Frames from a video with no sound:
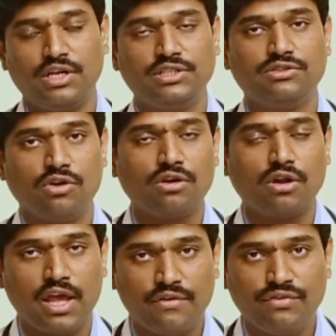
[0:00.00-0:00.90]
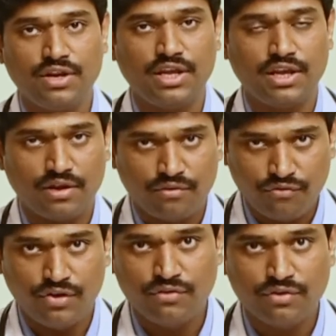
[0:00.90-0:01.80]
It's not every
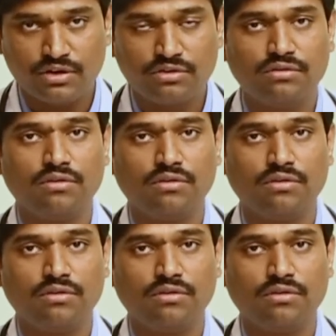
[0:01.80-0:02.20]
fever